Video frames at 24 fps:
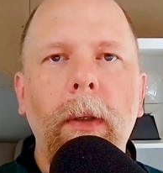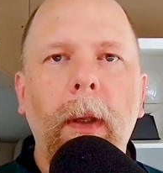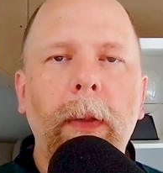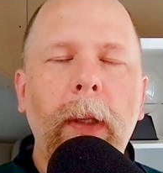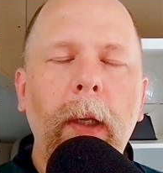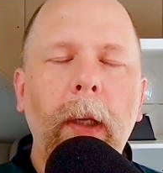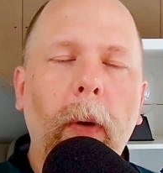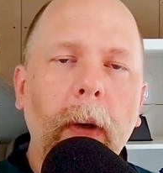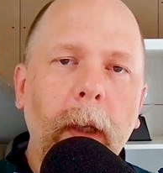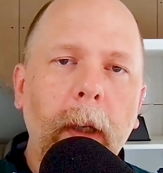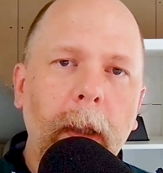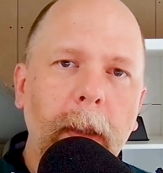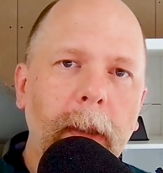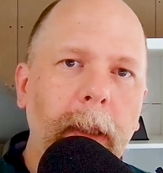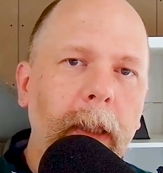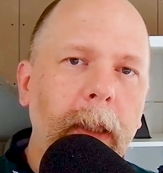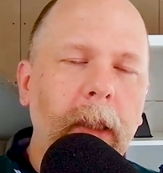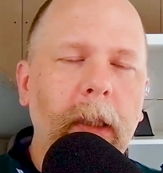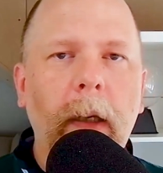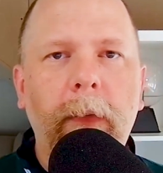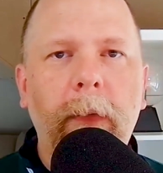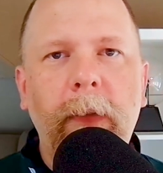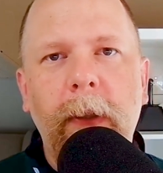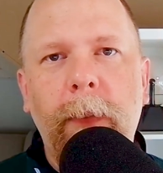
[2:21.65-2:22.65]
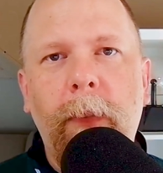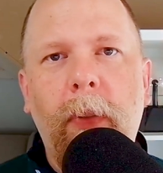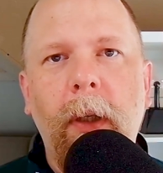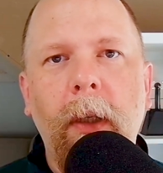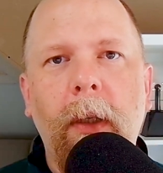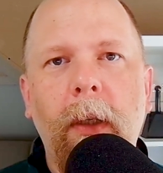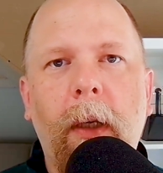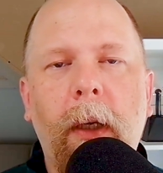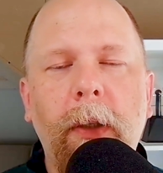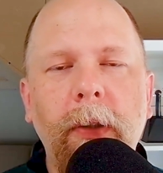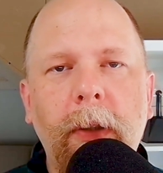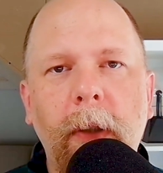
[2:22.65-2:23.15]
The organization of this
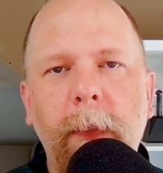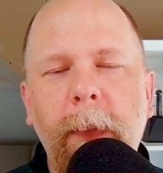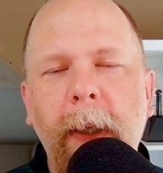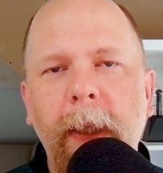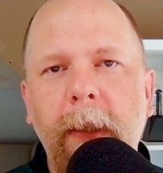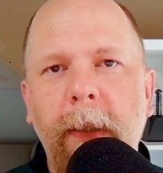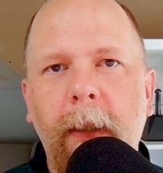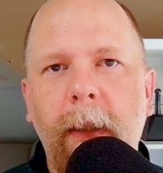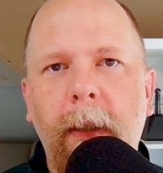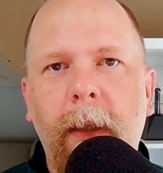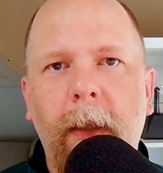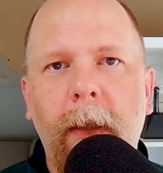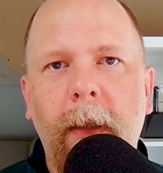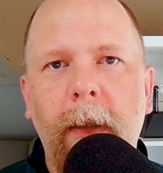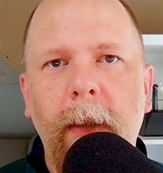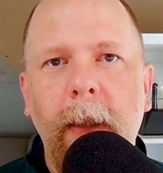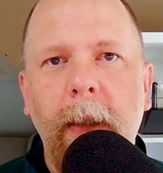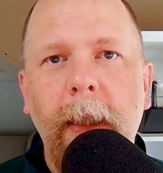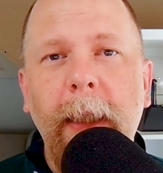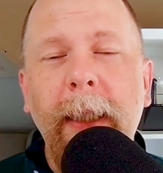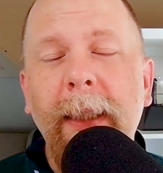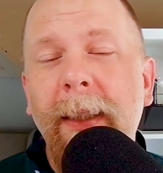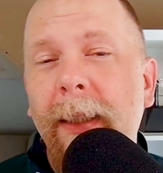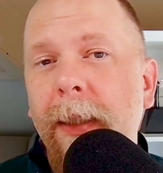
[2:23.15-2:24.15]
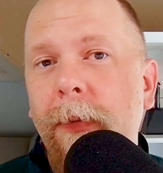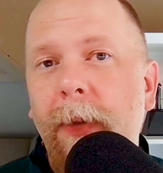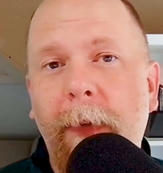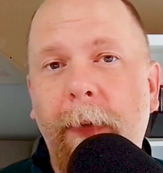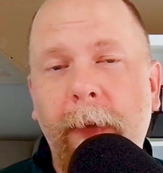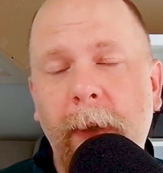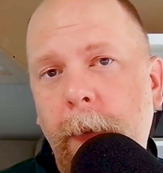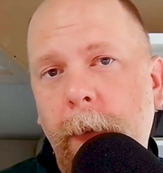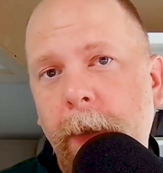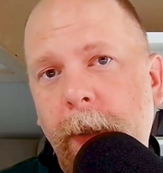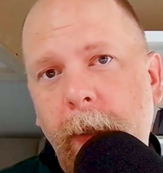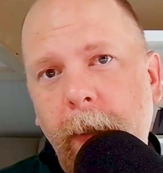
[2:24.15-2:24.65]
book also makes it an easy
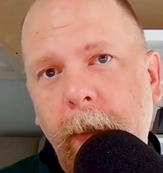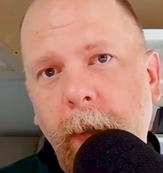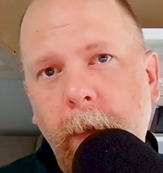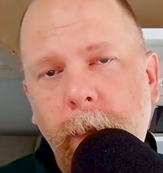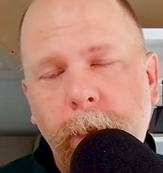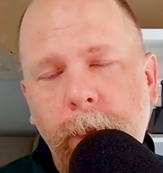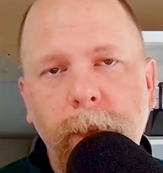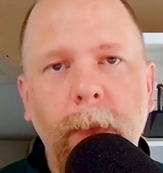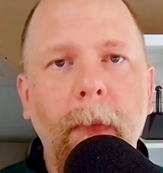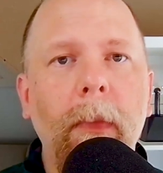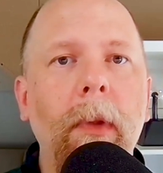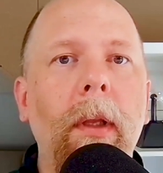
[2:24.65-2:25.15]
reference material.